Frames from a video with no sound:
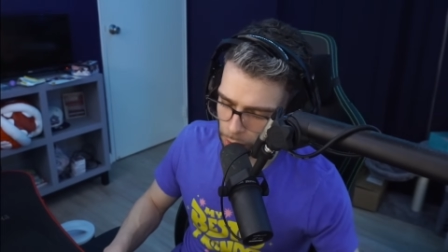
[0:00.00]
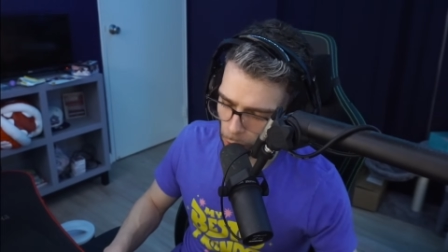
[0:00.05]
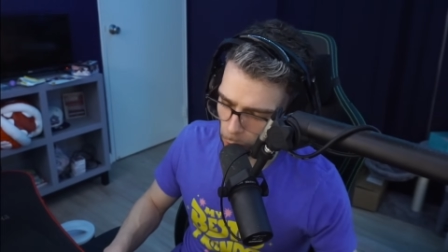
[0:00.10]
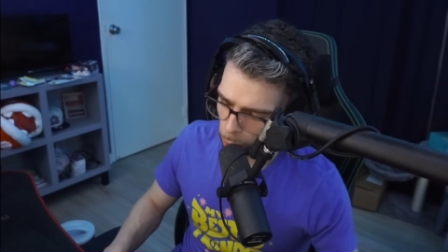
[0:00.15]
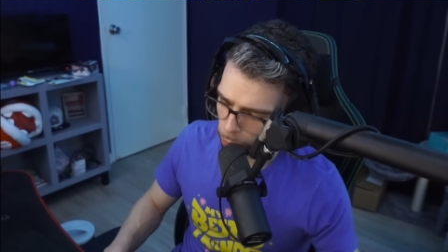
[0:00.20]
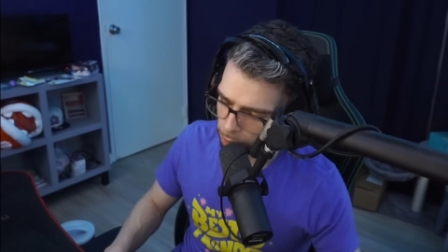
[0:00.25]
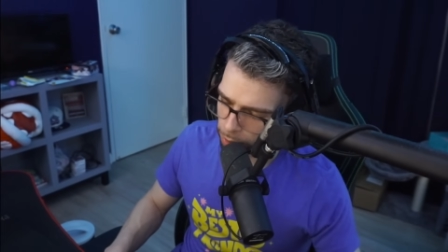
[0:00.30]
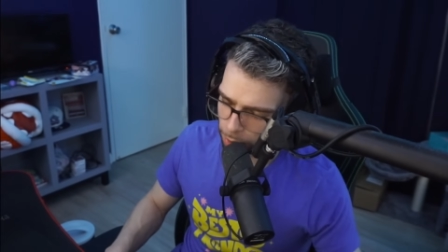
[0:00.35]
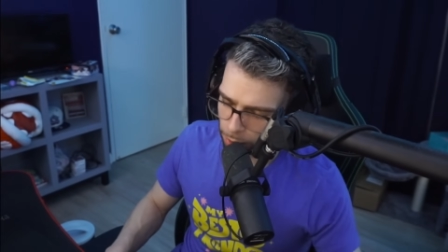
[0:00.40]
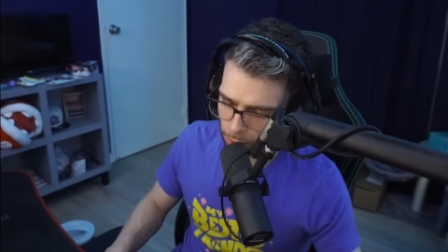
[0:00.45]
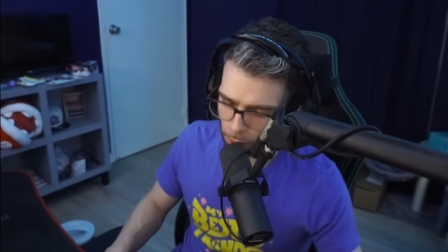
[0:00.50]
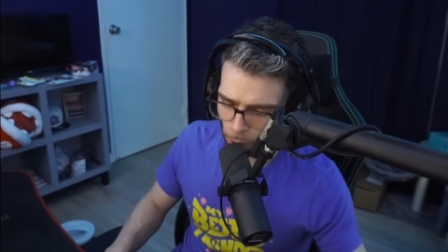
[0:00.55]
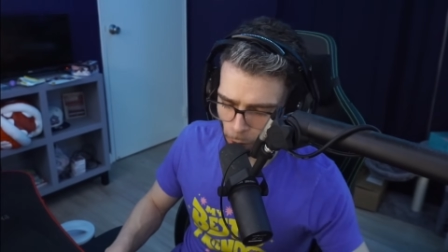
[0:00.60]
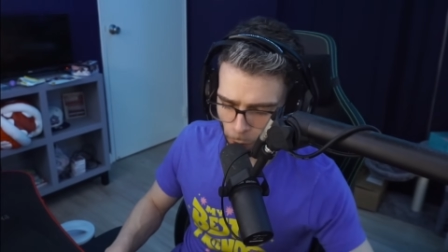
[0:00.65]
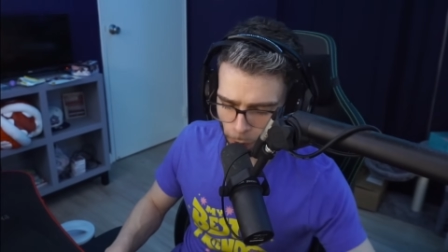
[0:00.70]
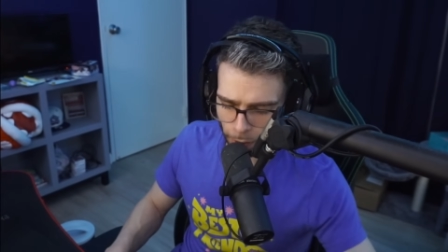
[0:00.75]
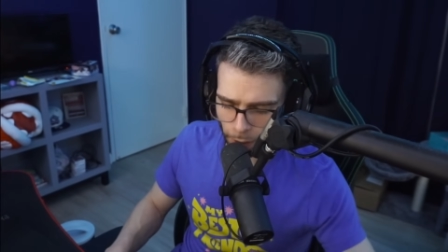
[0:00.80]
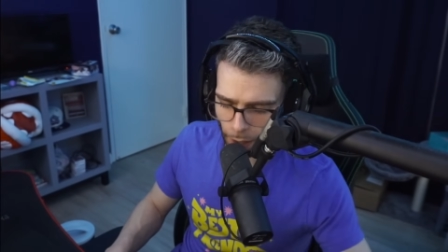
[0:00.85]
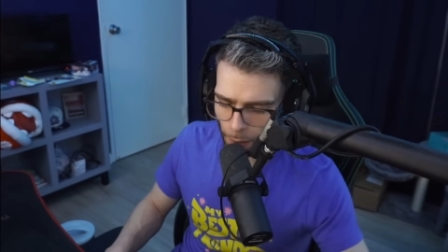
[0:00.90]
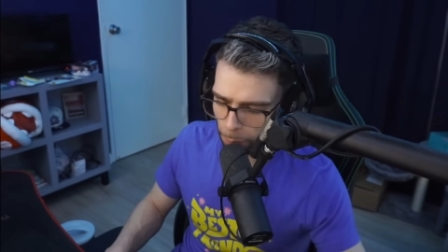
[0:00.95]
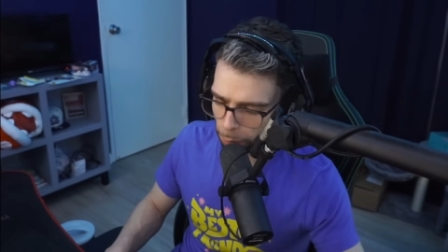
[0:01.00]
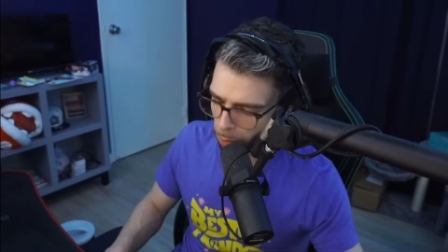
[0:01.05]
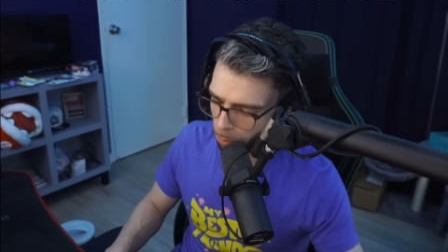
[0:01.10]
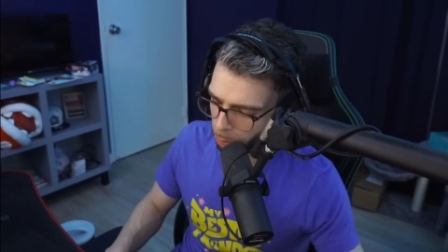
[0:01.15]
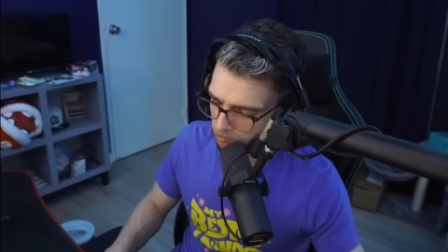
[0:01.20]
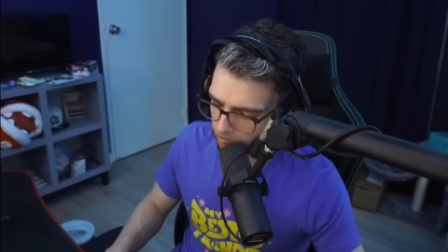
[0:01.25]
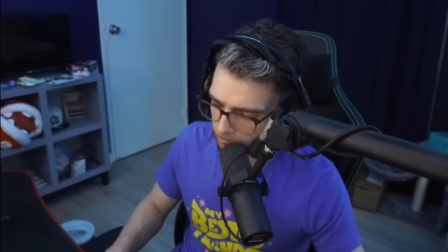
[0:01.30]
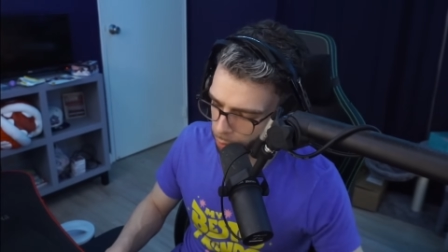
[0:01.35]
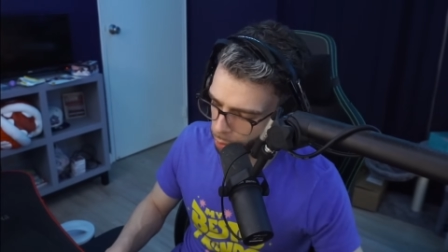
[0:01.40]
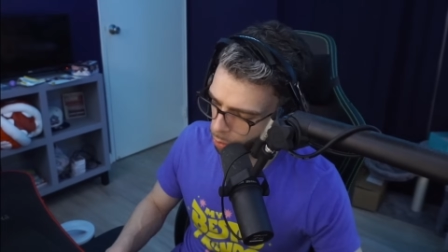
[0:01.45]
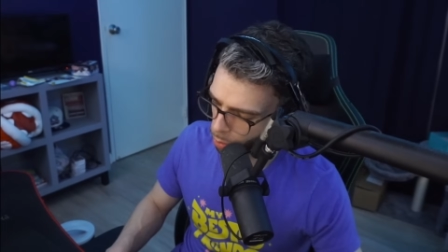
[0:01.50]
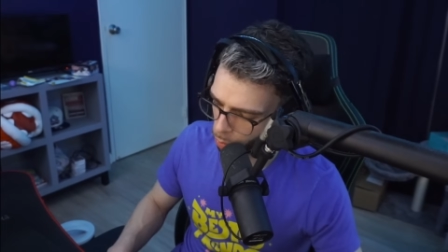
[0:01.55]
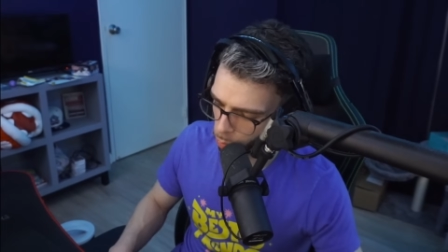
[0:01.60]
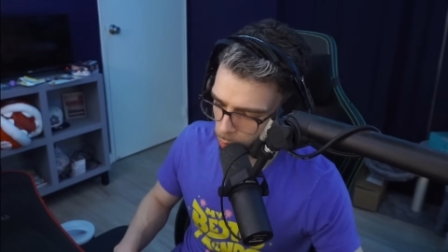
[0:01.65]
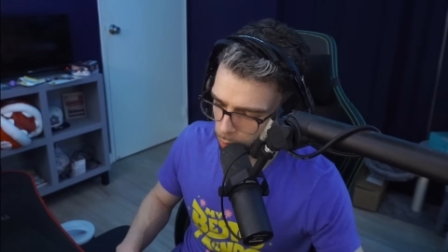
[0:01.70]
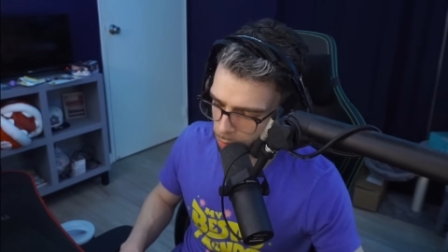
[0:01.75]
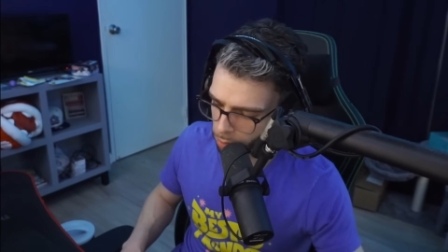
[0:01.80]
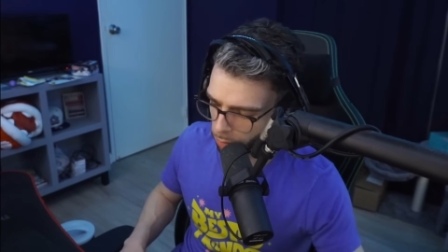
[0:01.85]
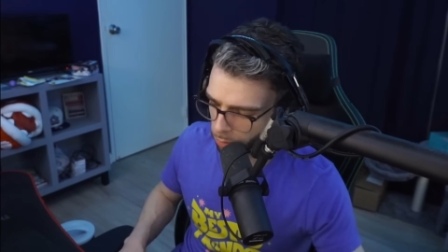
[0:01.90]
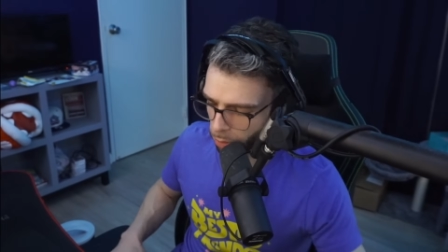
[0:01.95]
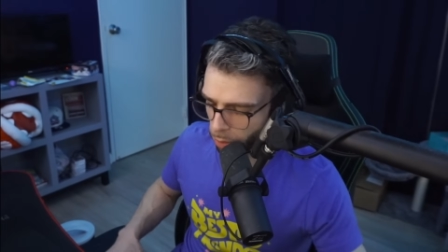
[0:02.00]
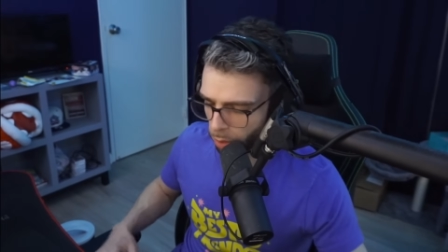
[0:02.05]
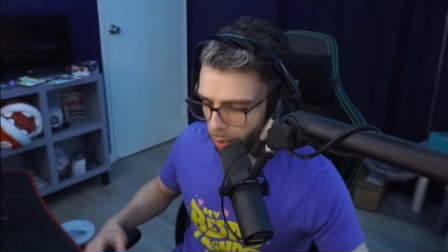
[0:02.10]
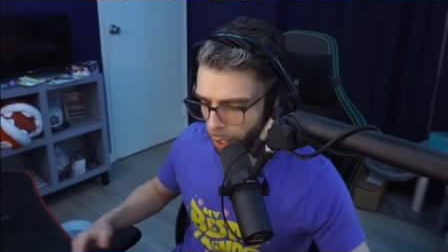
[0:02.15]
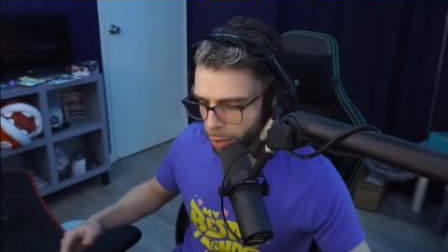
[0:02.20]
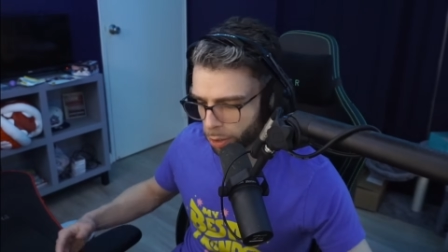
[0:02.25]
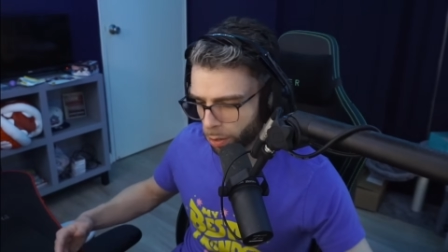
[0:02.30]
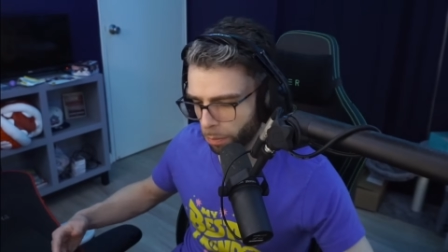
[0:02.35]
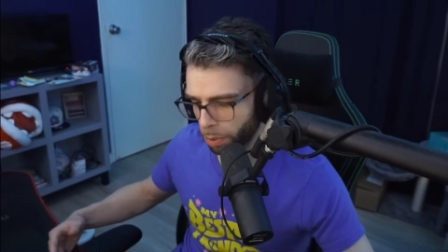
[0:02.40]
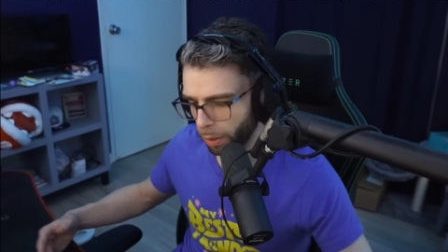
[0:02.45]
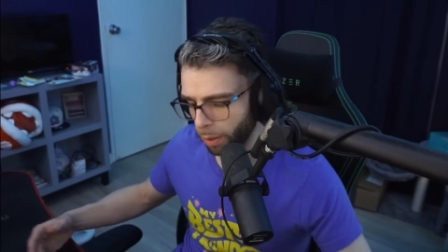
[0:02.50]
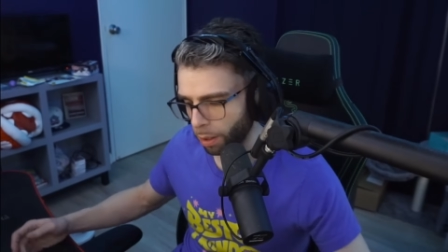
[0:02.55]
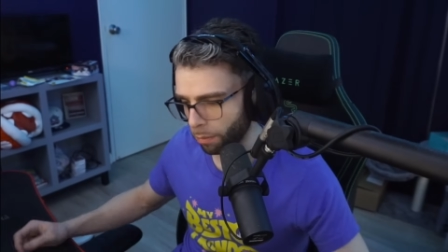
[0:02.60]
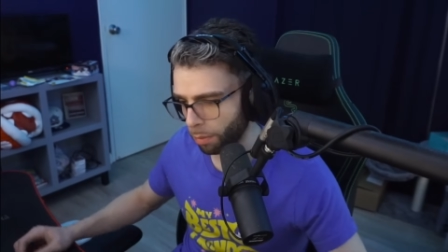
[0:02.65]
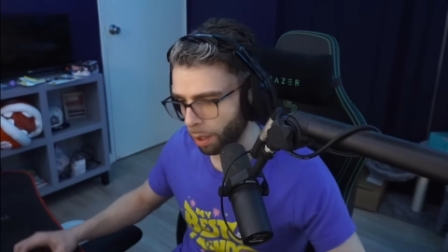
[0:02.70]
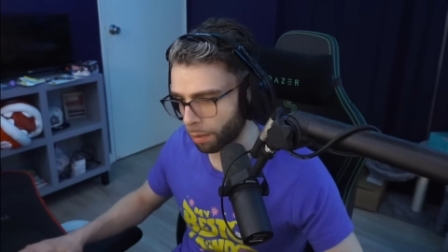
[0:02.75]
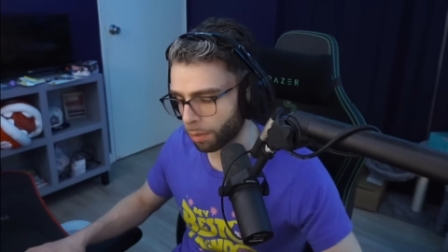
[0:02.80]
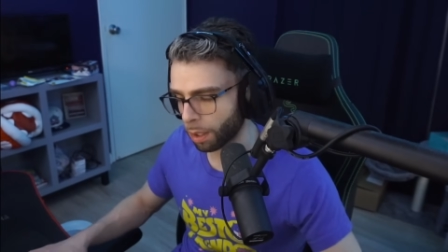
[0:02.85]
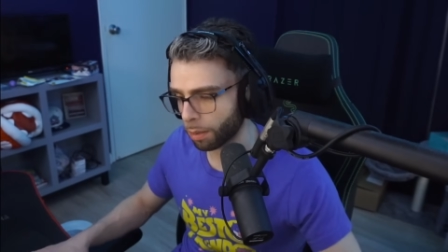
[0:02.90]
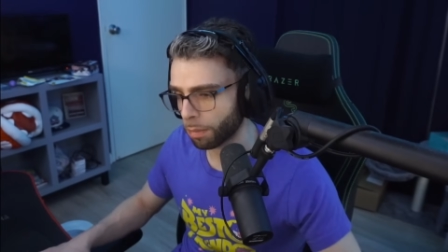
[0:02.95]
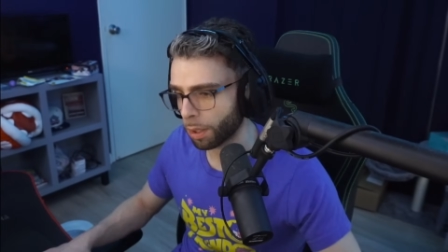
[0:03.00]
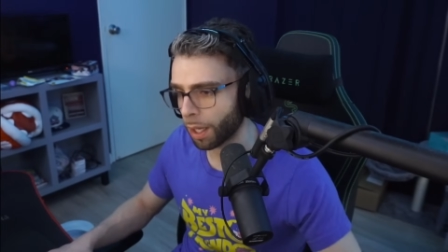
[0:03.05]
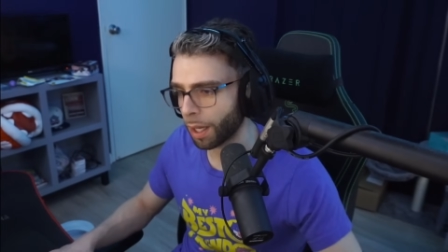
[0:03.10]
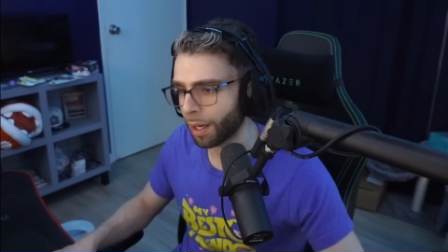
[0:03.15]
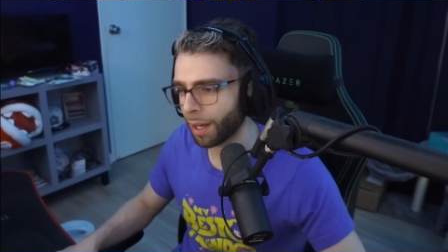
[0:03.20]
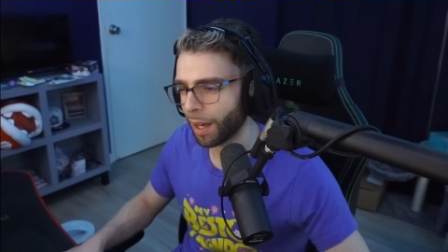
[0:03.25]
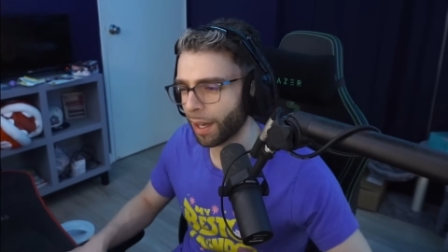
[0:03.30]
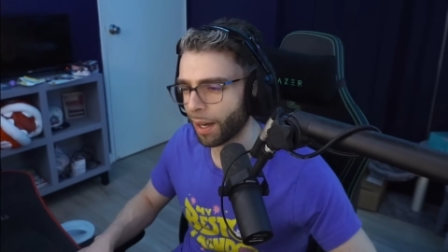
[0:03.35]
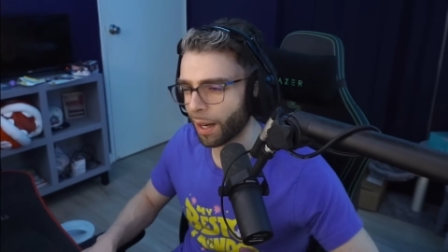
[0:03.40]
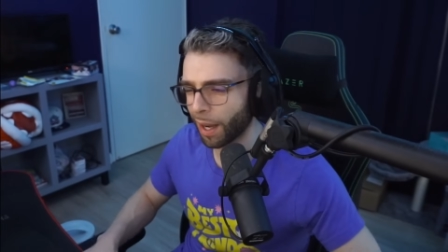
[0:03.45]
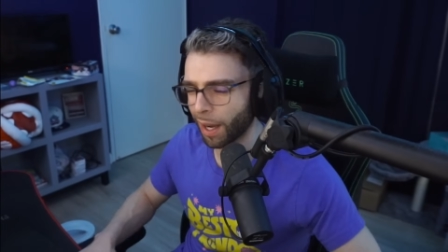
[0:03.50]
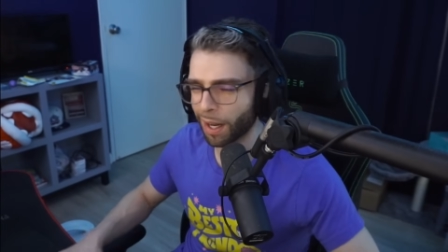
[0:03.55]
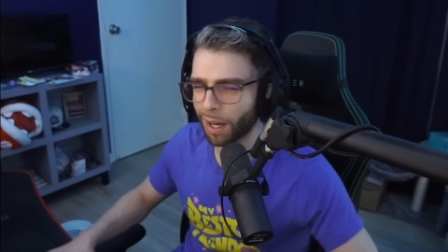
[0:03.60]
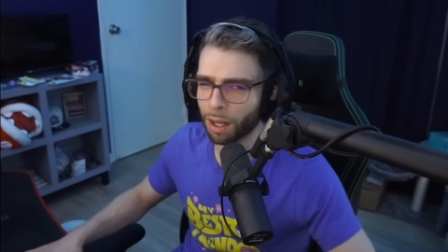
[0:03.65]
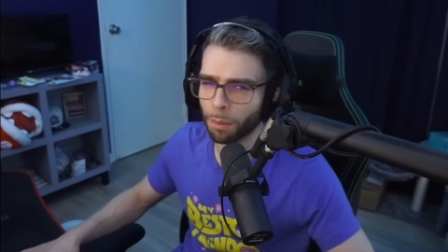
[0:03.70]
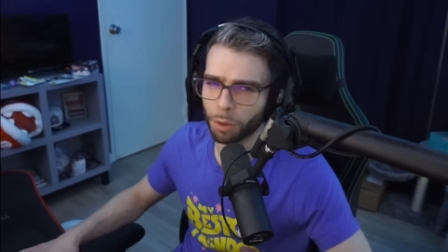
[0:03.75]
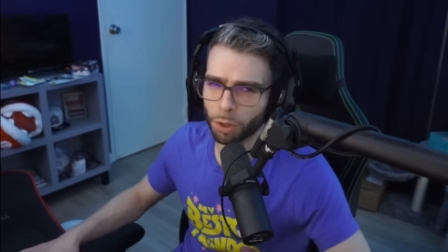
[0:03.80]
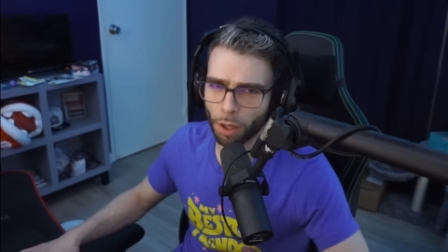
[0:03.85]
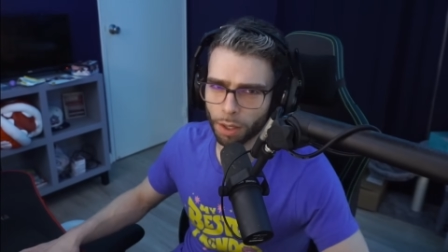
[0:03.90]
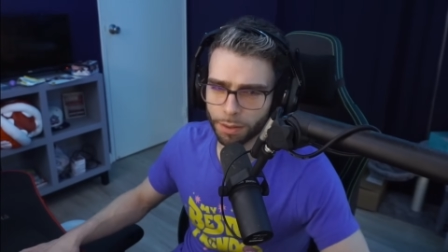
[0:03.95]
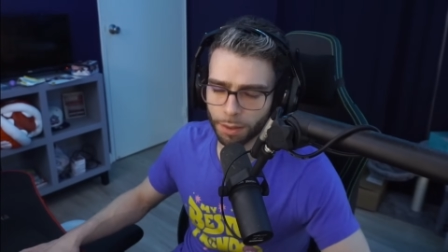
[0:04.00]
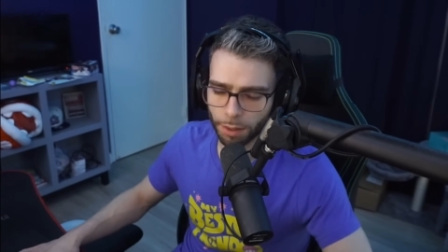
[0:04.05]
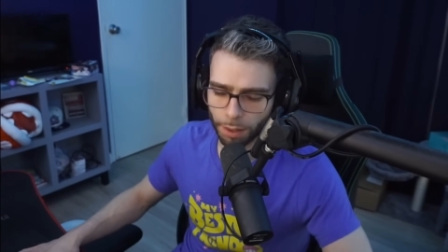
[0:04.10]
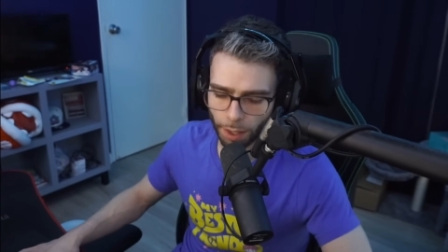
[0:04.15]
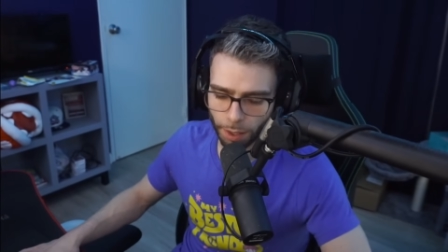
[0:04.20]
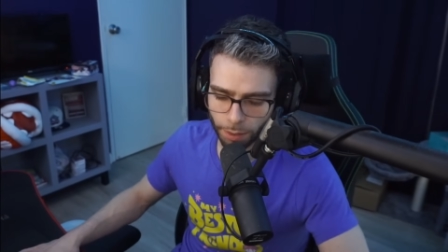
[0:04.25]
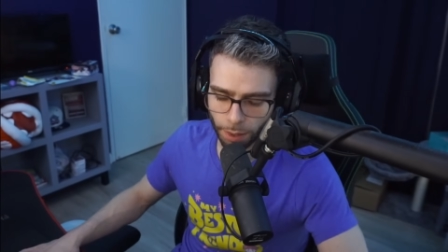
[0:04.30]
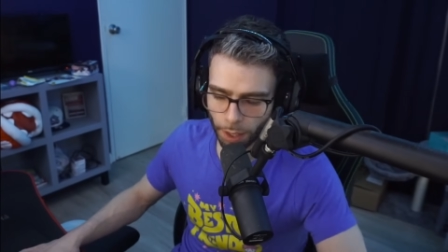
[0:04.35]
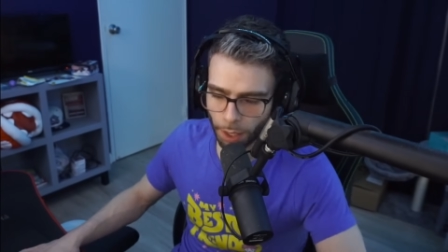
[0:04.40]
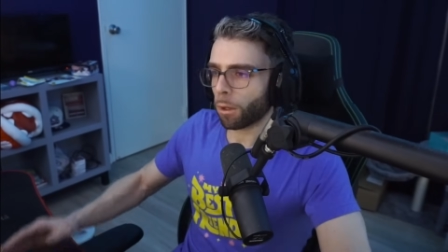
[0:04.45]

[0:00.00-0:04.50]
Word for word: only you're only able to play at Shield Woods if you're a legend player. Blah blah blah. And I got a couple thoughts on that